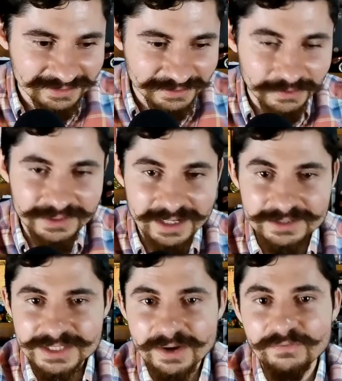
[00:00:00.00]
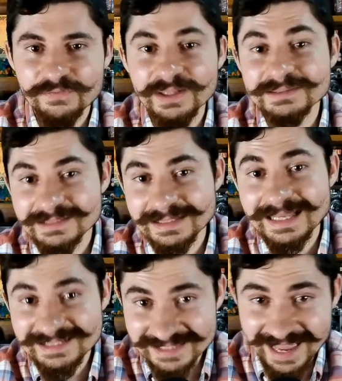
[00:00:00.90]
turned herself in the
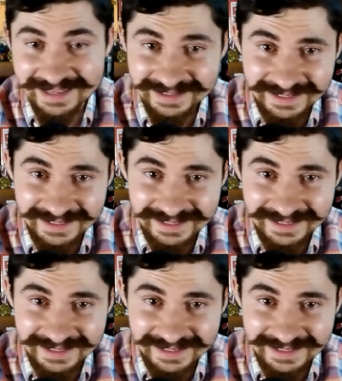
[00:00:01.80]
next day,